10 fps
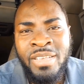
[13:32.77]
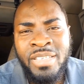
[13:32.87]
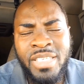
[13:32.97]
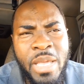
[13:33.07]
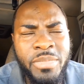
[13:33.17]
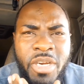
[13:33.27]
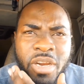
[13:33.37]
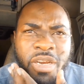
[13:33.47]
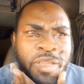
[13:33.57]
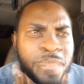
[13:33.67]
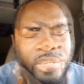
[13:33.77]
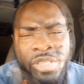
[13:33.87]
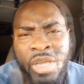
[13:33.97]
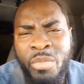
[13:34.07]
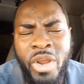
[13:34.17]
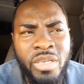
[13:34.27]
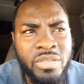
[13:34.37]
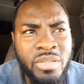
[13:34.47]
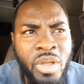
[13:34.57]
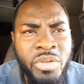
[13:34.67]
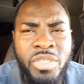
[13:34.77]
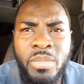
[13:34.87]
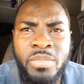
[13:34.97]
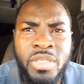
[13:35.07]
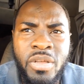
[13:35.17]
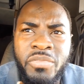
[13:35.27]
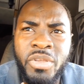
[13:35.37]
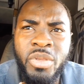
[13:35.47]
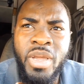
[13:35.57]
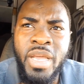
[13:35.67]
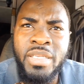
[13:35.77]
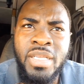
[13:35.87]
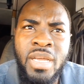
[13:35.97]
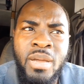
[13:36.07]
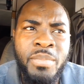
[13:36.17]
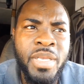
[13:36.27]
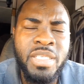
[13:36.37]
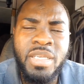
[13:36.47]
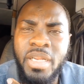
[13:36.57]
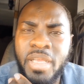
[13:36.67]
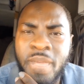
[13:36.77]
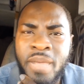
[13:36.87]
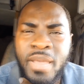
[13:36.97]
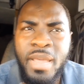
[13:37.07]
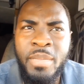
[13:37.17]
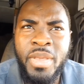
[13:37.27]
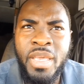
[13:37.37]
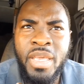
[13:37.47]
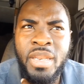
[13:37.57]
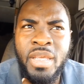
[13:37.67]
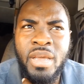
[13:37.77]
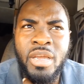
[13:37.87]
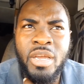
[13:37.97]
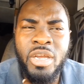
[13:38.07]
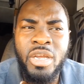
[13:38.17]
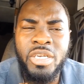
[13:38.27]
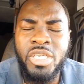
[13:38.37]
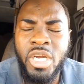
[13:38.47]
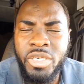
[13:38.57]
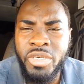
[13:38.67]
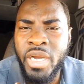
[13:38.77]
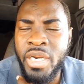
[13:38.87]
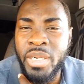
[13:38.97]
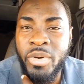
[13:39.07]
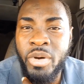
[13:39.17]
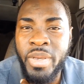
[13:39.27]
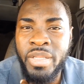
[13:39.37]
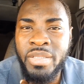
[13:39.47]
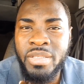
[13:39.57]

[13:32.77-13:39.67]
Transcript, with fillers: same journey just gonna break down some stuff for you guys um basically i am in georgia at the moment